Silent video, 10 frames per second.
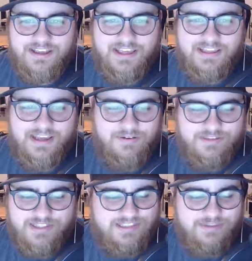And that
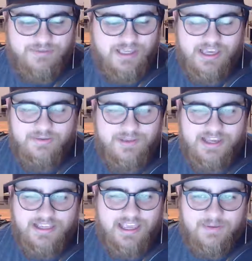was like some game
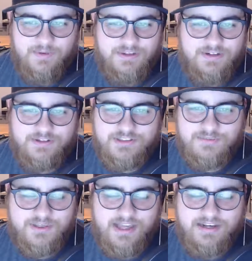that came with it or
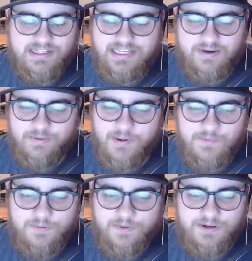something. I can't
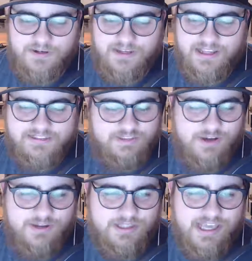remember. But so
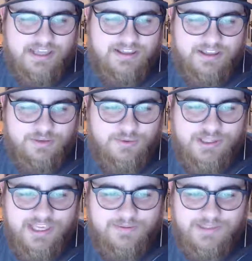I only had like 3
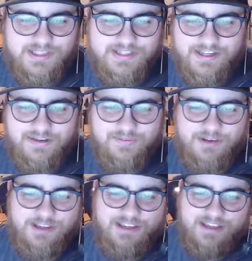games at the time.
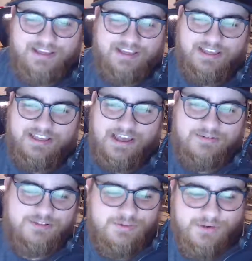And that
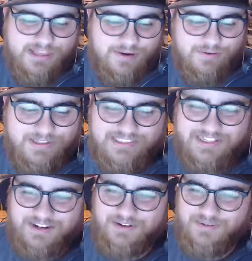was the one that
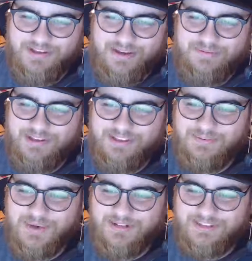stuck with me. I played the
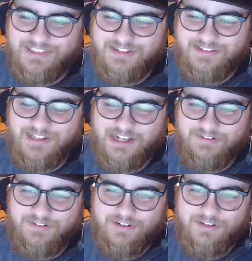most. That was a lot
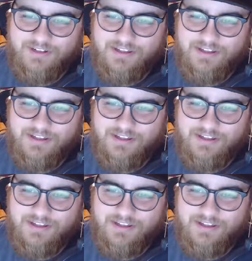of fun.